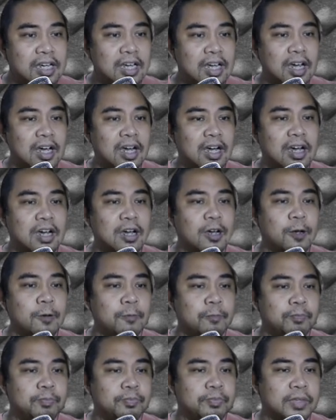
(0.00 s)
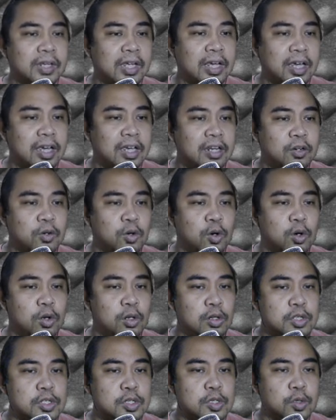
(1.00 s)
um, and
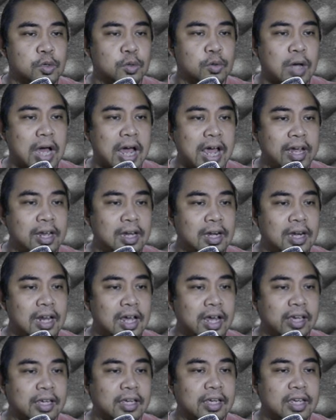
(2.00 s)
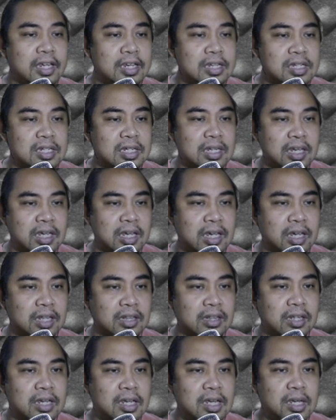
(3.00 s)
also I like his kit
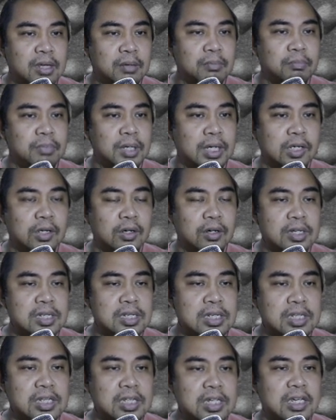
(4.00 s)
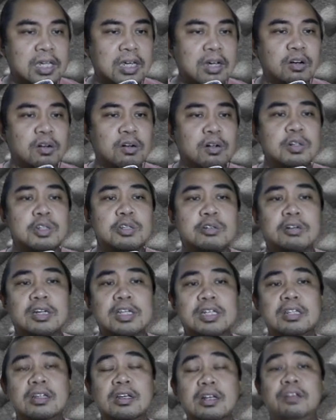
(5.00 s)
because he also
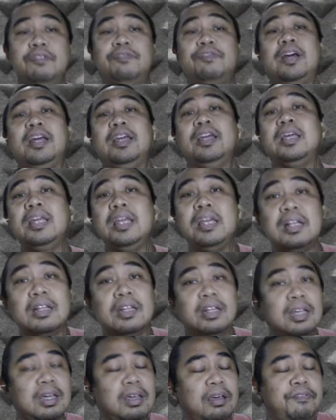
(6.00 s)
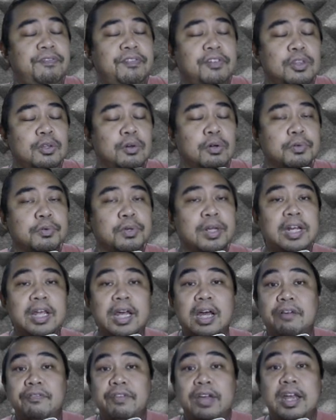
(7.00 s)
has nullify heal if you don't really
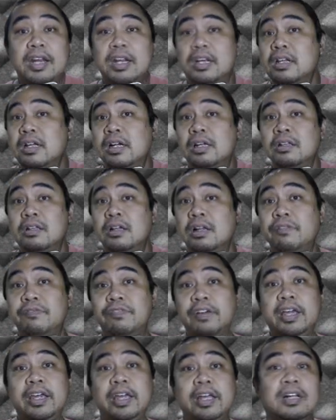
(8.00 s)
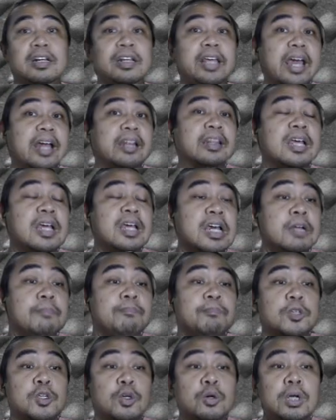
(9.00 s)
have any nullify heal yet.
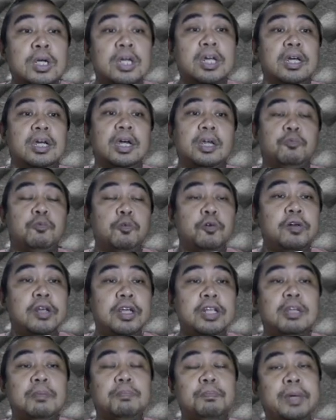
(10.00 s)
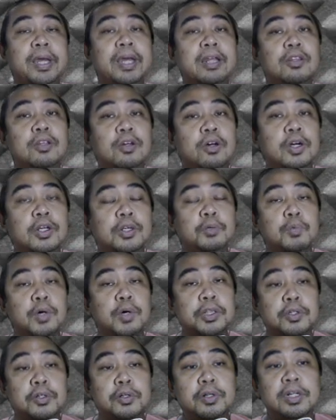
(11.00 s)
So it will really depend on
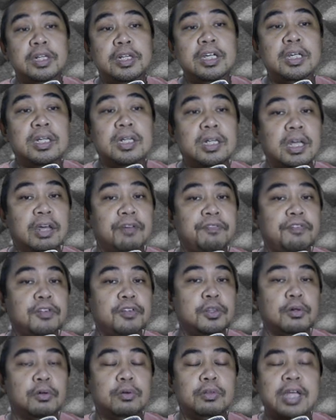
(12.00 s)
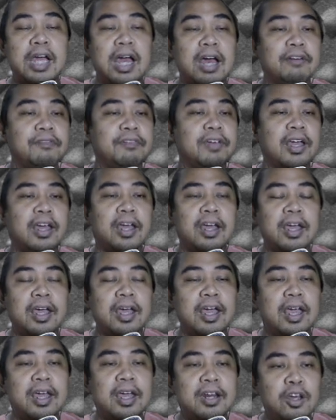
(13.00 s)
what your need. If you don't have
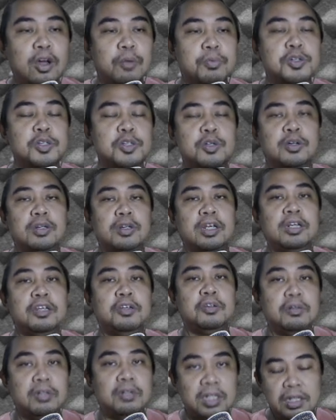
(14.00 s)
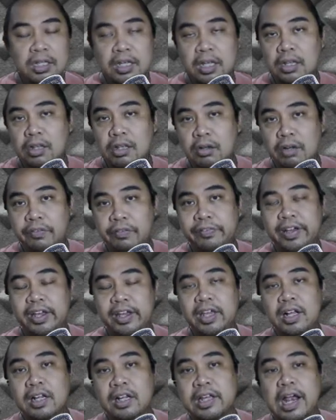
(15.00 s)
any option and you need a nullify
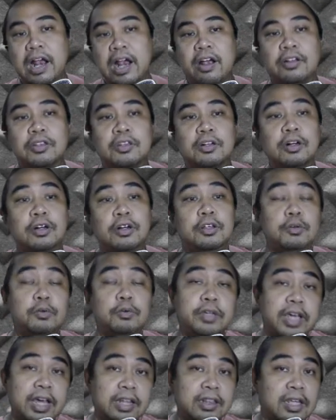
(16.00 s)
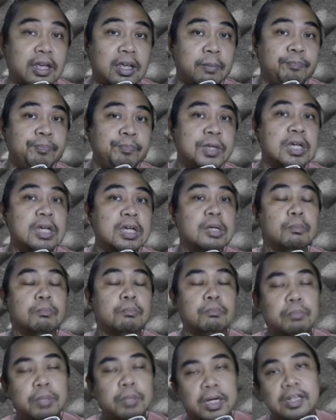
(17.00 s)
heal character, you get him.
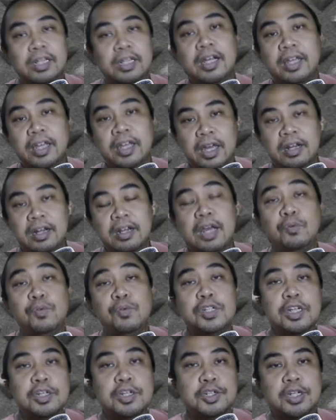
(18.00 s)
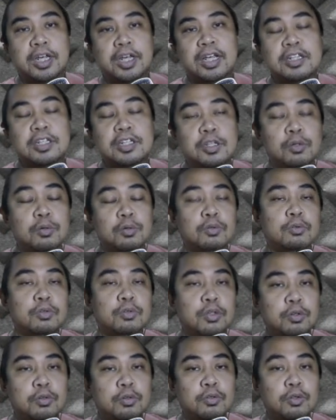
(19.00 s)
But again, I would suggest you
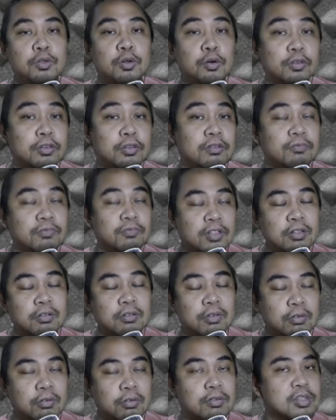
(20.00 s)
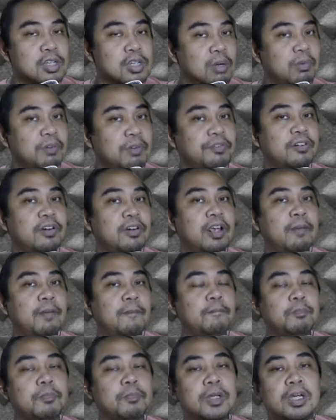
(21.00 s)
you don't you know don't summon for
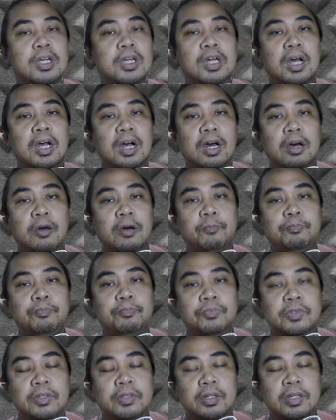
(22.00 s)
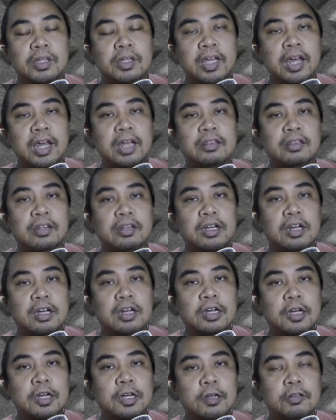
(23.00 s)
him. Um, get
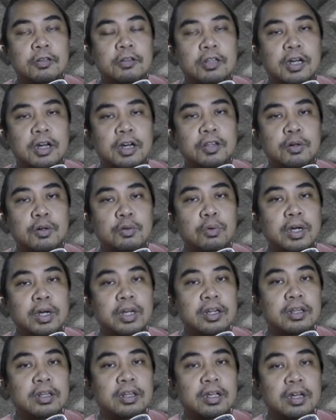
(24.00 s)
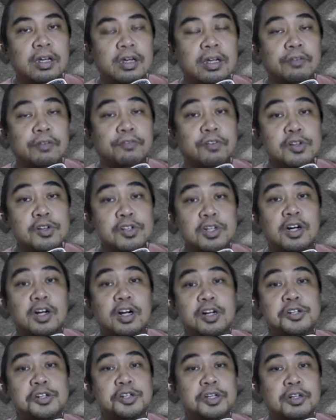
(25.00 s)
uh, the other one, the first
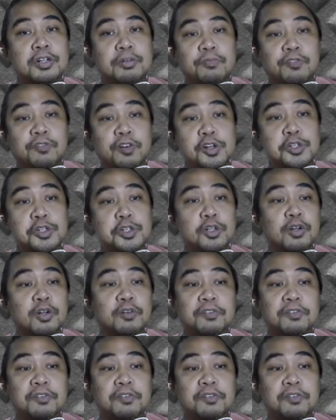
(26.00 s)
guardian version of